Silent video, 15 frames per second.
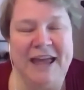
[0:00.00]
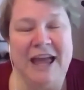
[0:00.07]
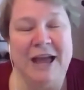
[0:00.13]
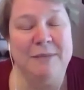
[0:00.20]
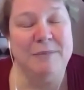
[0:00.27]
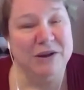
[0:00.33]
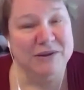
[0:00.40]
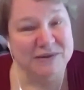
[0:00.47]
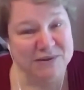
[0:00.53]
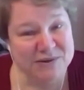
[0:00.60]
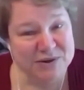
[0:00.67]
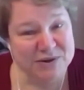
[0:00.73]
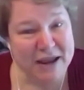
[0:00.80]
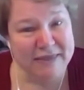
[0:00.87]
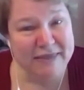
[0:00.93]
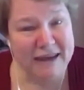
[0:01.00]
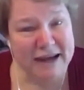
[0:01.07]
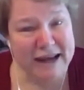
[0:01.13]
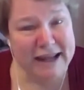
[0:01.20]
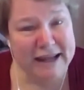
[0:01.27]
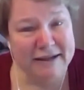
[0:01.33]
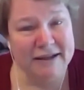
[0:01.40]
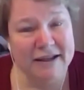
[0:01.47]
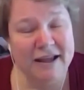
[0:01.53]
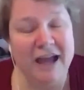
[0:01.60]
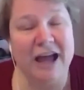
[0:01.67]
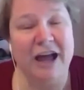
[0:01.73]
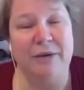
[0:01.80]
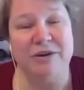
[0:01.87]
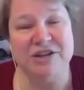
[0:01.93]
But also strengthening,
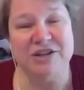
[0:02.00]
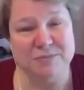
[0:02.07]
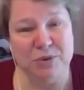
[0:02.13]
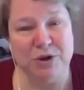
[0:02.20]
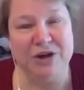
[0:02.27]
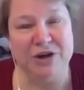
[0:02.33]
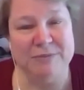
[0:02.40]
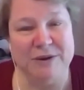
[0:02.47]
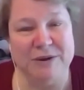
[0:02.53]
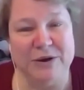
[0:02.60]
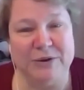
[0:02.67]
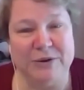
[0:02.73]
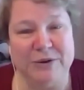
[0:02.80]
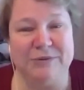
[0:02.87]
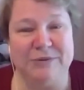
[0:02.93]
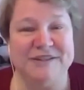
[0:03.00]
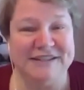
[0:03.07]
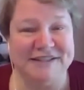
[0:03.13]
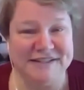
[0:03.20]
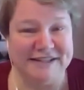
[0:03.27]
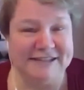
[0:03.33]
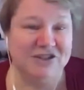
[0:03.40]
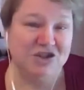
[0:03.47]
which is more your typical resistance